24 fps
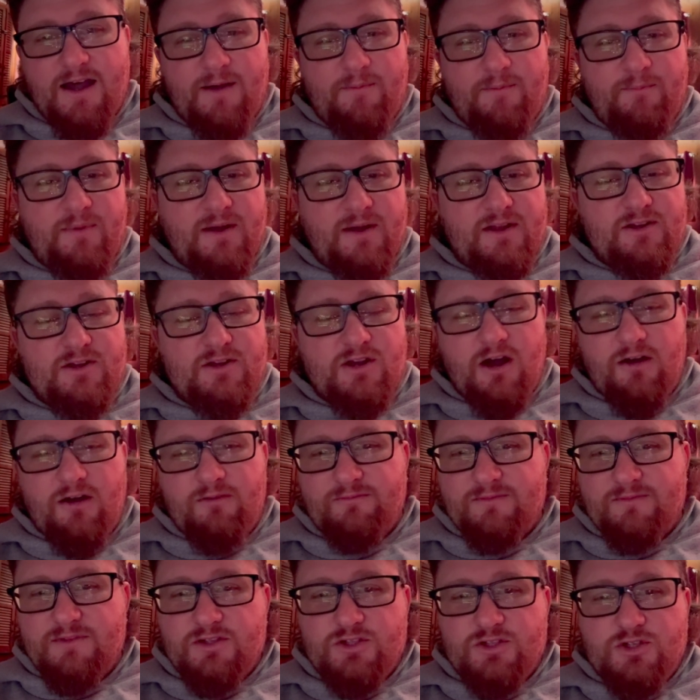But, you know,
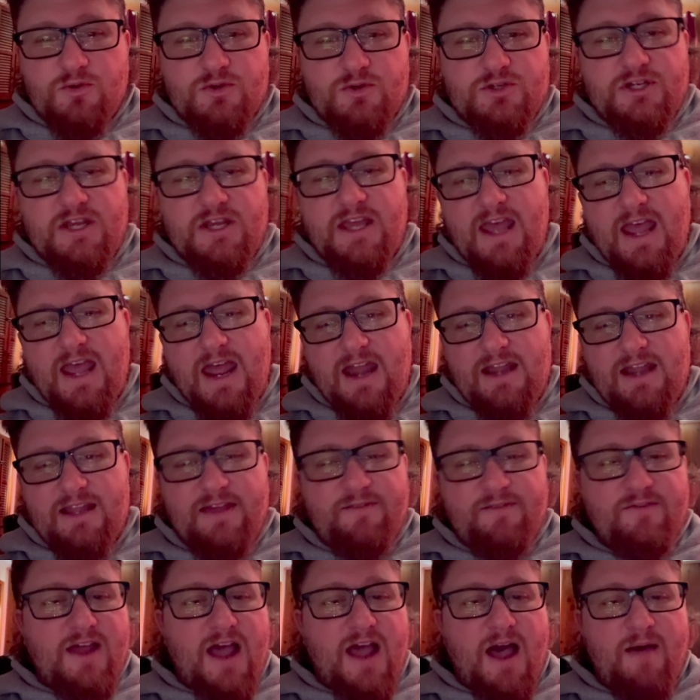do what you can. Leave
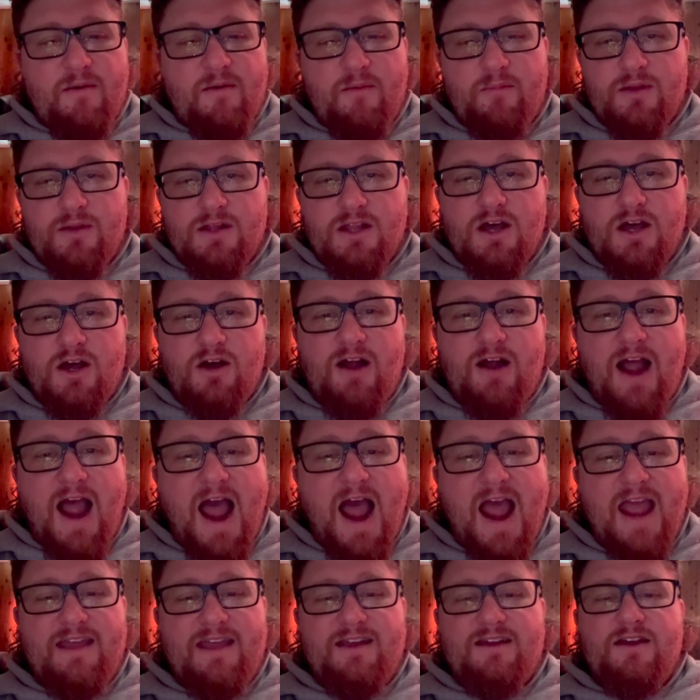a comment below. All
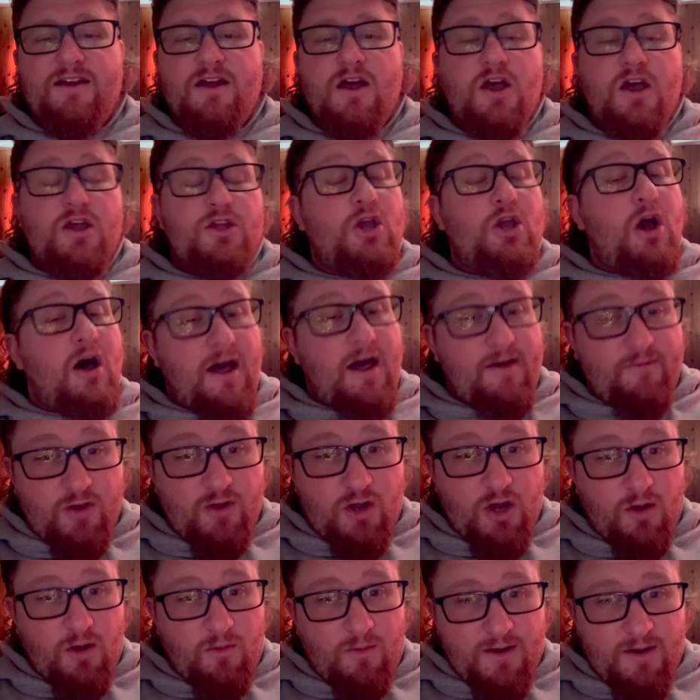right? Y'all have a
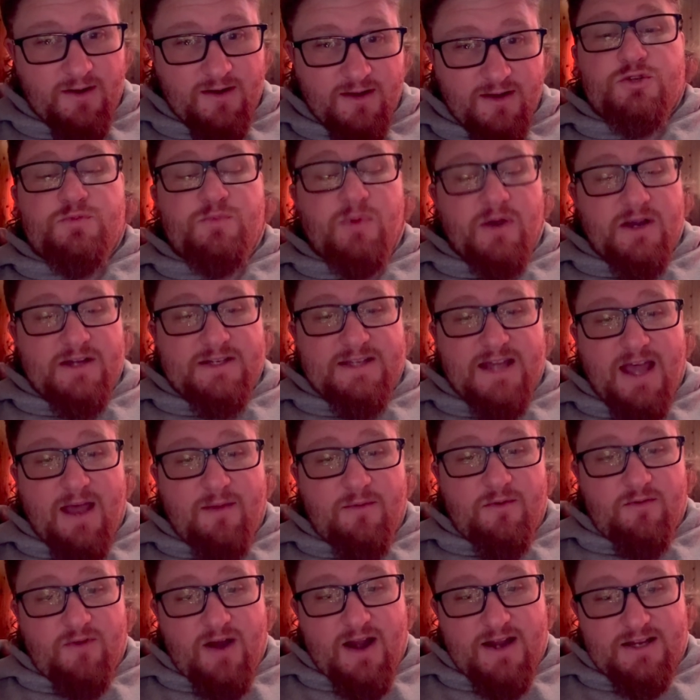good one. Springtime
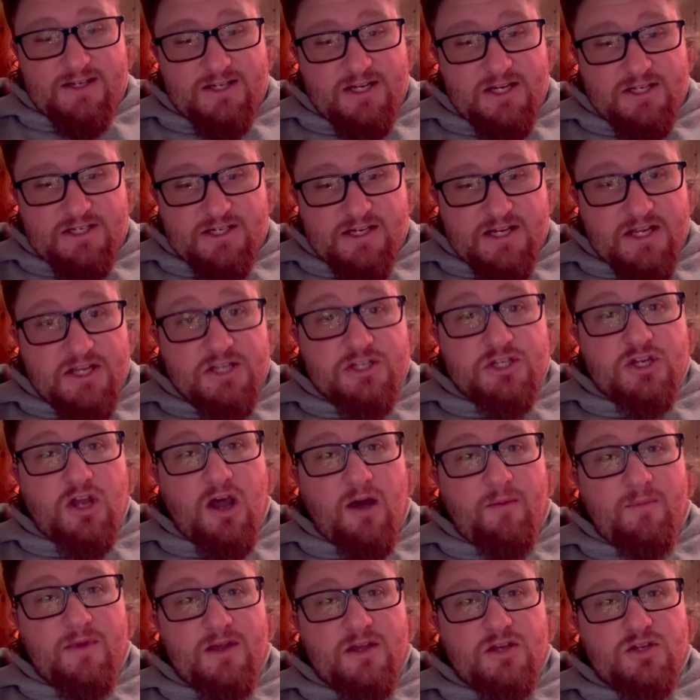and riding season is
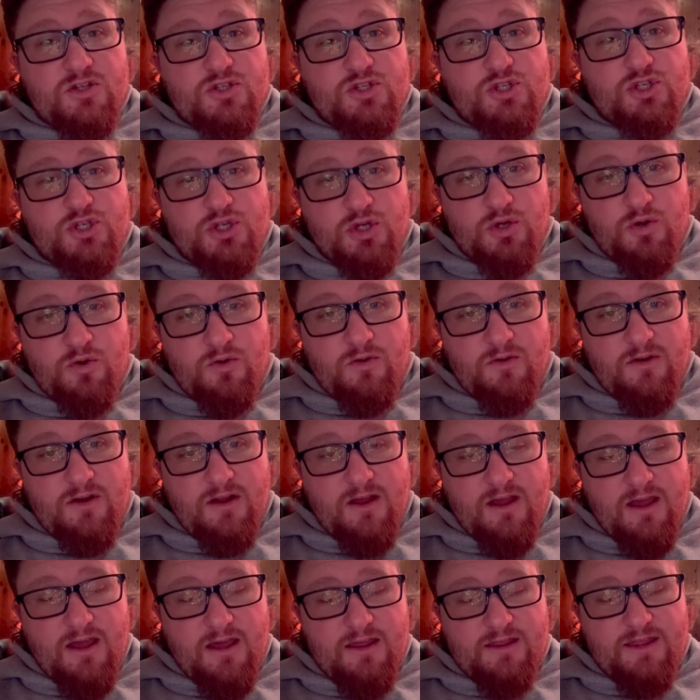coming soon.
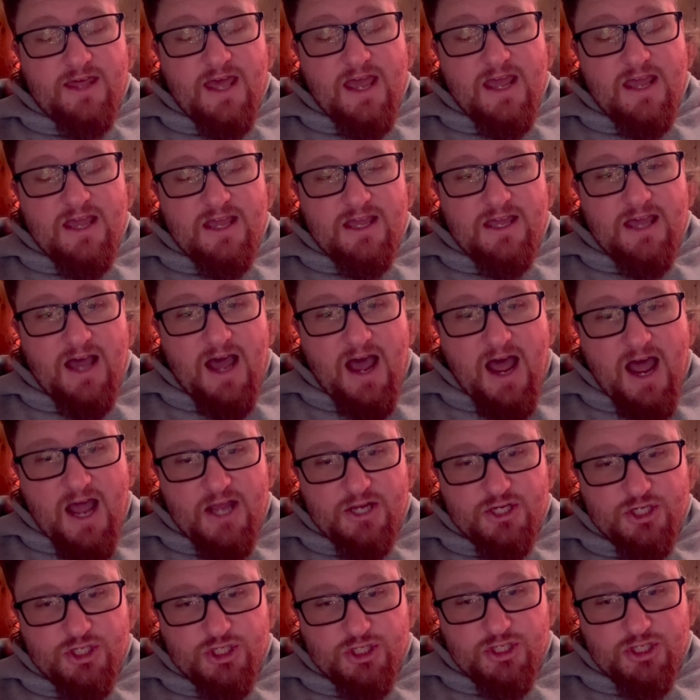Thank gosh.